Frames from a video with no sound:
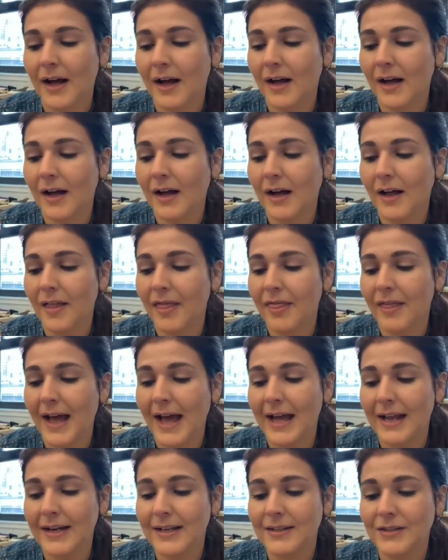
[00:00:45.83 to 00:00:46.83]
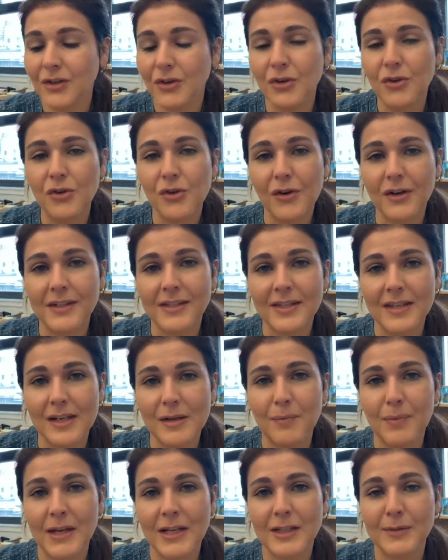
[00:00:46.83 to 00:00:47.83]
That is a New York
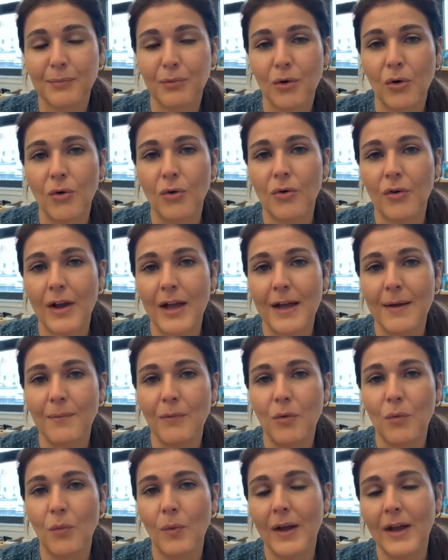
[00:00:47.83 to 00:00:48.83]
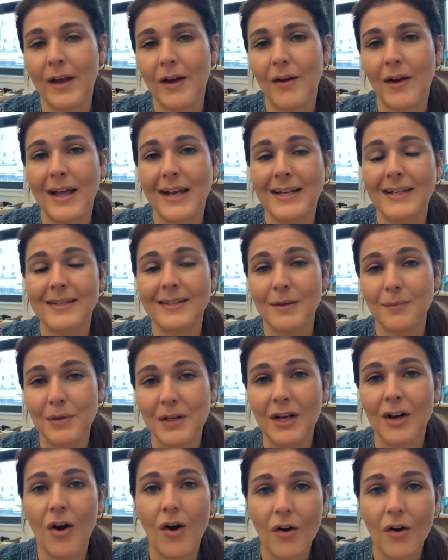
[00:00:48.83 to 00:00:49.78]
City-based program where an exhibiting